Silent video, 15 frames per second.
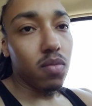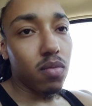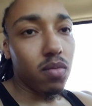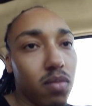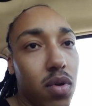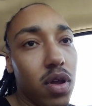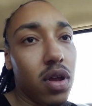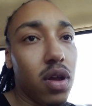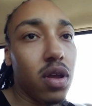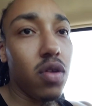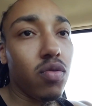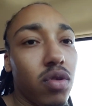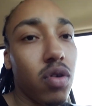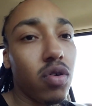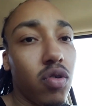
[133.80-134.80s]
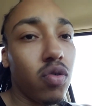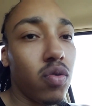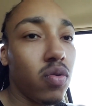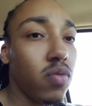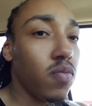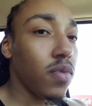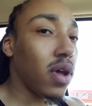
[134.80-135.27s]
But yeah, you told
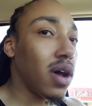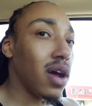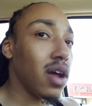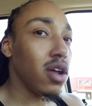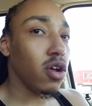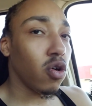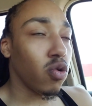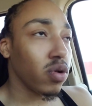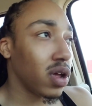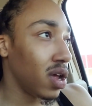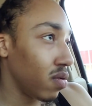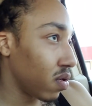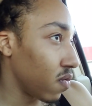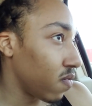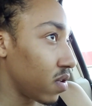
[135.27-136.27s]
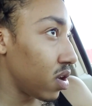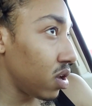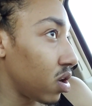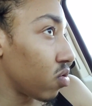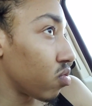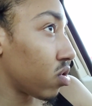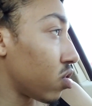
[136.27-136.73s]
I ain't gonna keep the
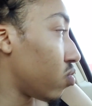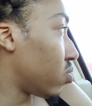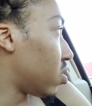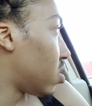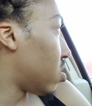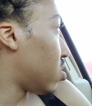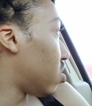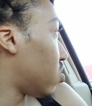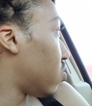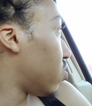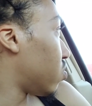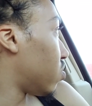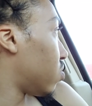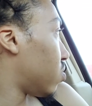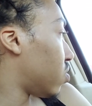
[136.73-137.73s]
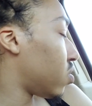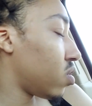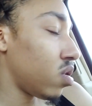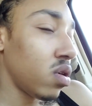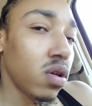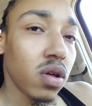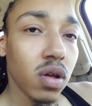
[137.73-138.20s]
video too long.
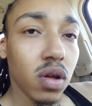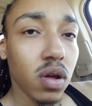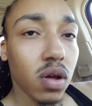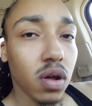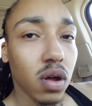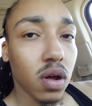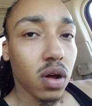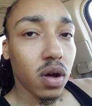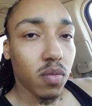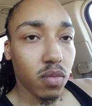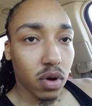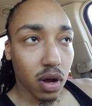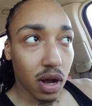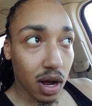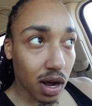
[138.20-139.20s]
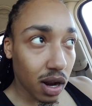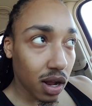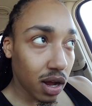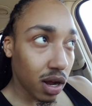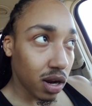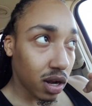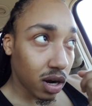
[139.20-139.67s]
I'm gonna holler
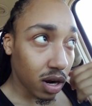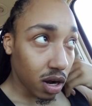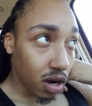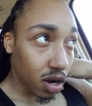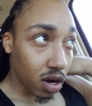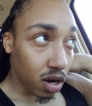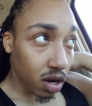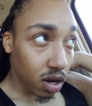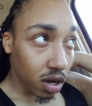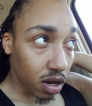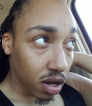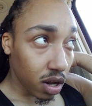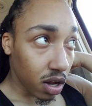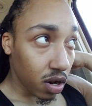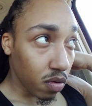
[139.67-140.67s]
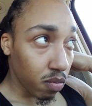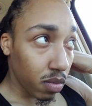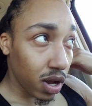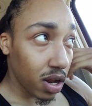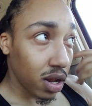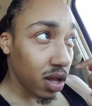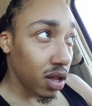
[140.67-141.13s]
at y'all in a
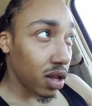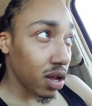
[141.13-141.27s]
minute.